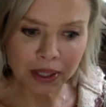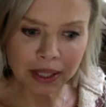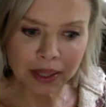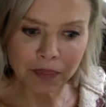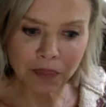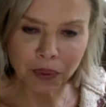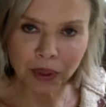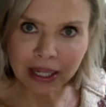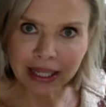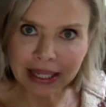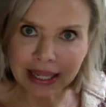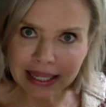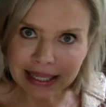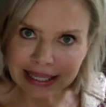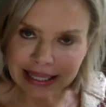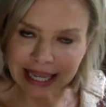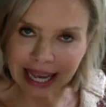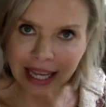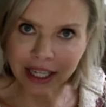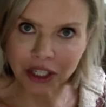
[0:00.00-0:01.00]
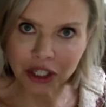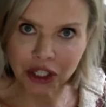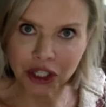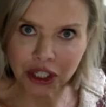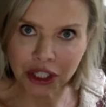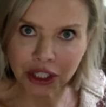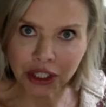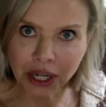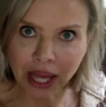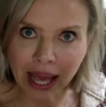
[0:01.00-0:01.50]
bring
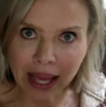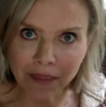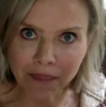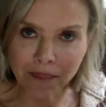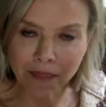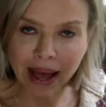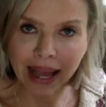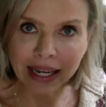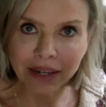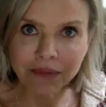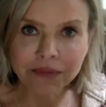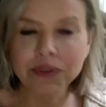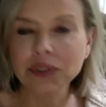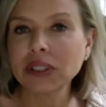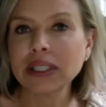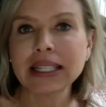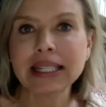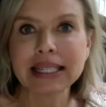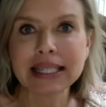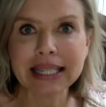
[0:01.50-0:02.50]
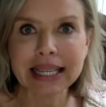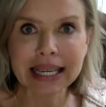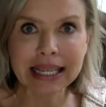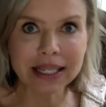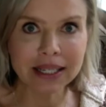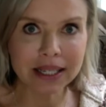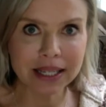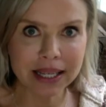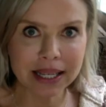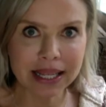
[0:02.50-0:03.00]
intention and mindfulness
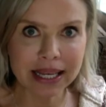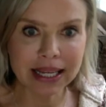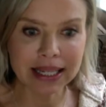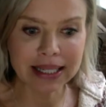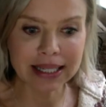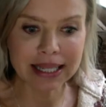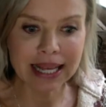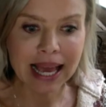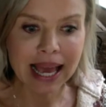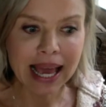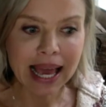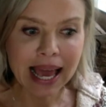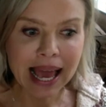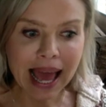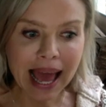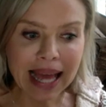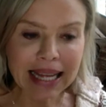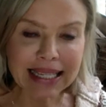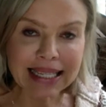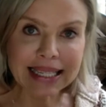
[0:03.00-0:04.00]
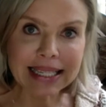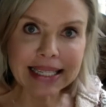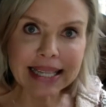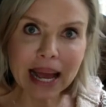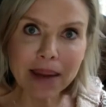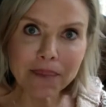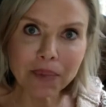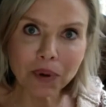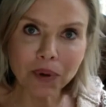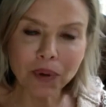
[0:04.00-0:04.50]
into this and
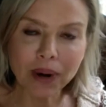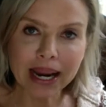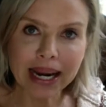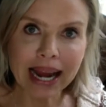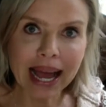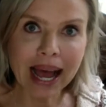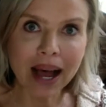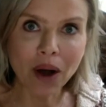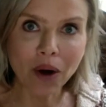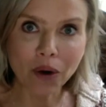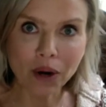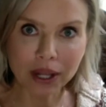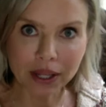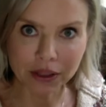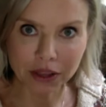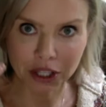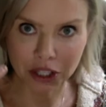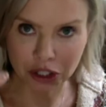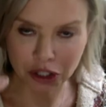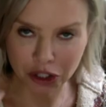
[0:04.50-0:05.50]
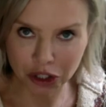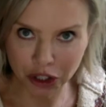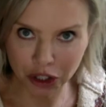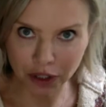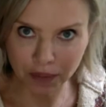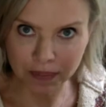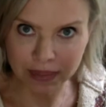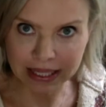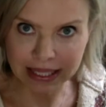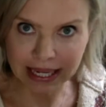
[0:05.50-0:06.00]
separate out the
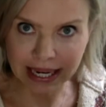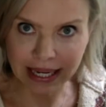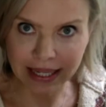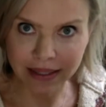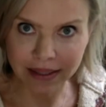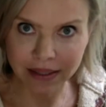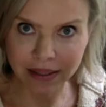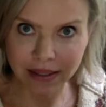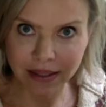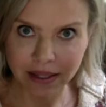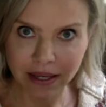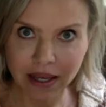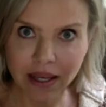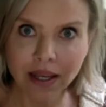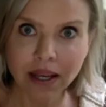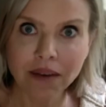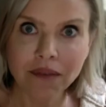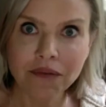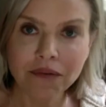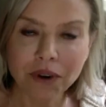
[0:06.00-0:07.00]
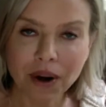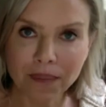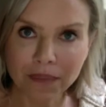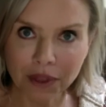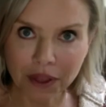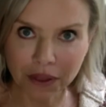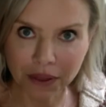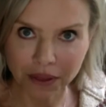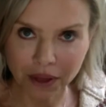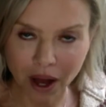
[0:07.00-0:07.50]
circumstance from the
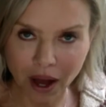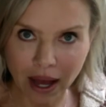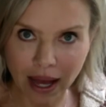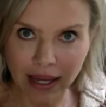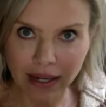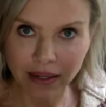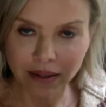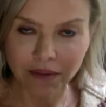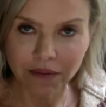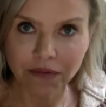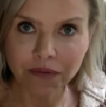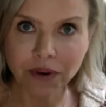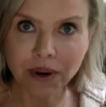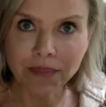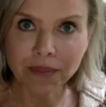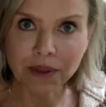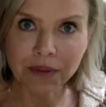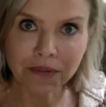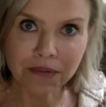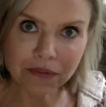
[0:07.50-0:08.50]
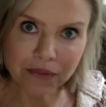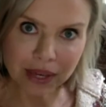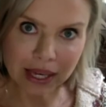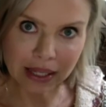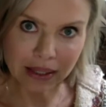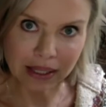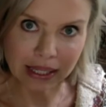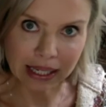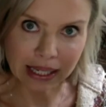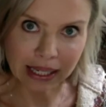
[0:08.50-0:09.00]
thought, from the
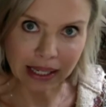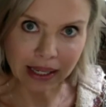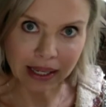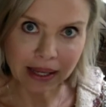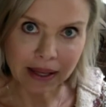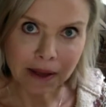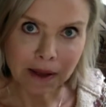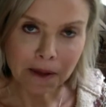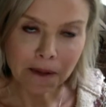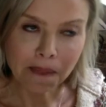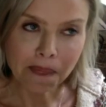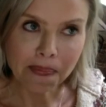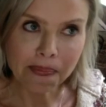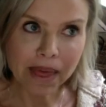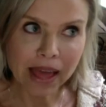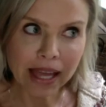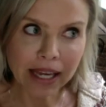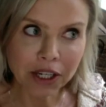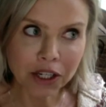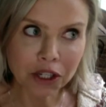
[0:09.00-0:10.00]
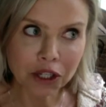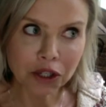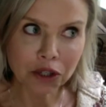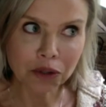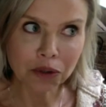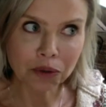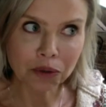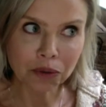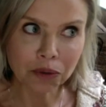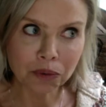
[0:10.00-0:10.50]
feeling, then
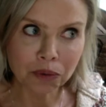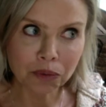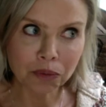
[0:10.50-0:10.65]
you